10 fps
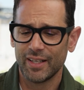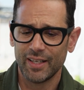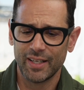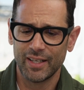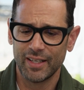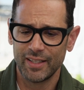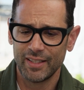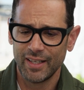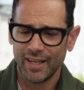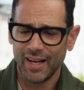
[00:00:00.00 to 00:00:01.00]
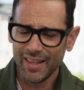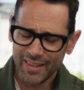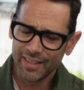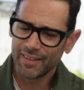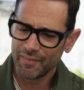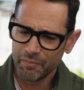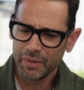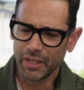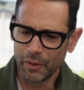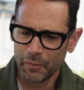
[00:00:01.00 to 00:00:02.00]
I think
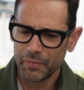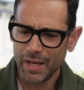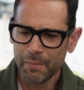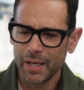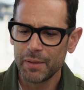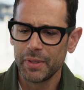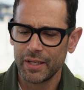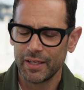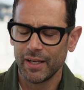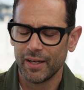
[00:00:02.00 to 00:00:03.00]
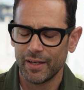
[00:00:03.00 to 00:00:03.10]
that might have been